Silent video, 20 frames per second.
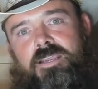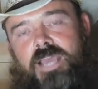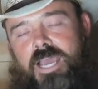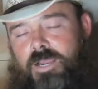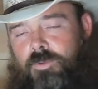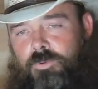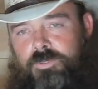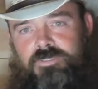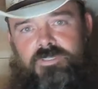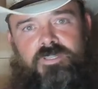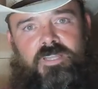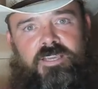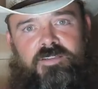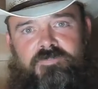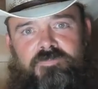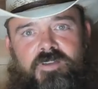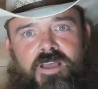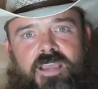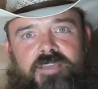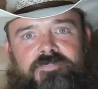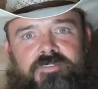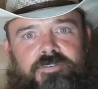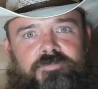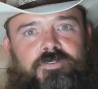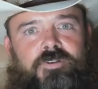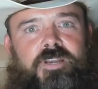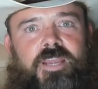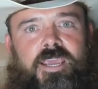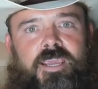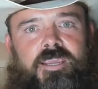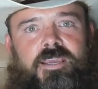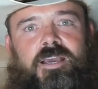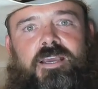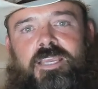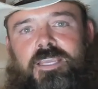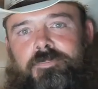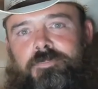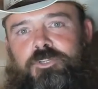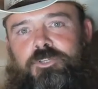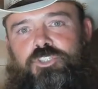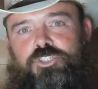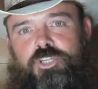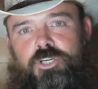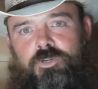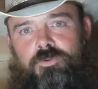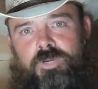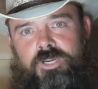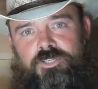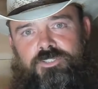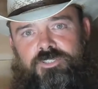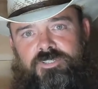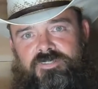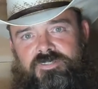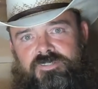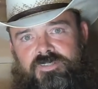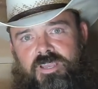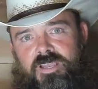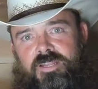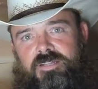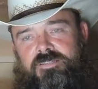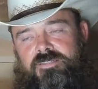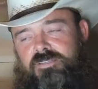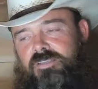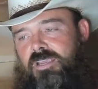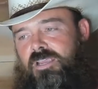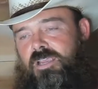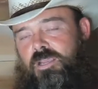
I went to like five different AI image generation sites,